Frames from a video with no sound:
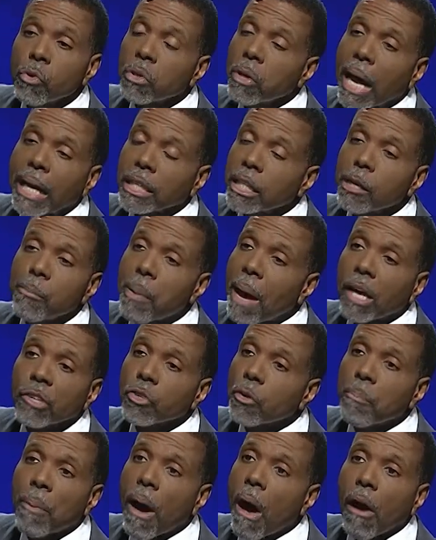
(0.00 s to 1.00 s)
like the
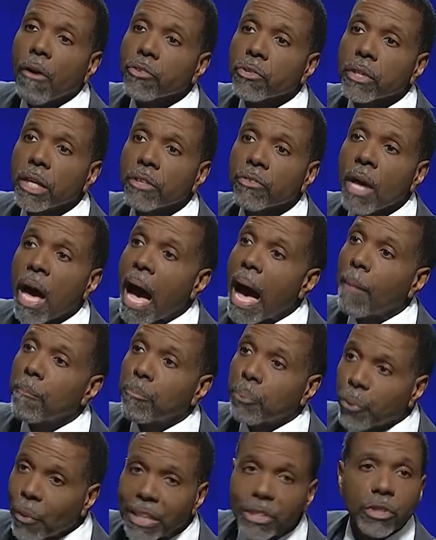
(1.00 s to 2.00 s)
Apostle Paul says. I'm
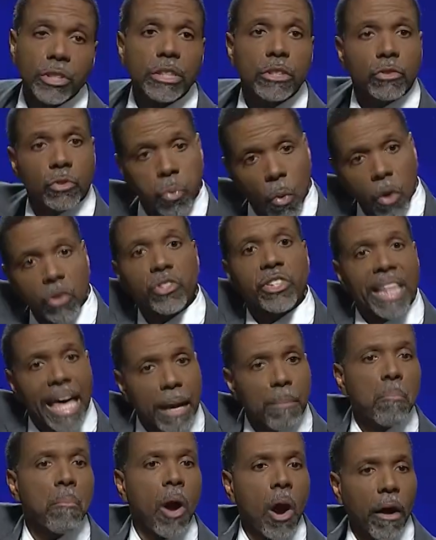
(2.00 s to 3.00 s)
pressing towards
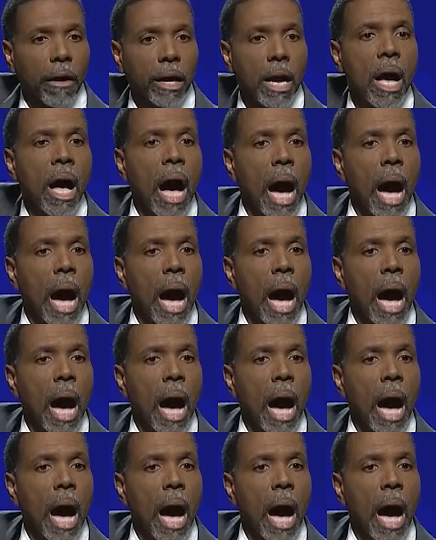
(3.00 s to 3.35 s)
that mark.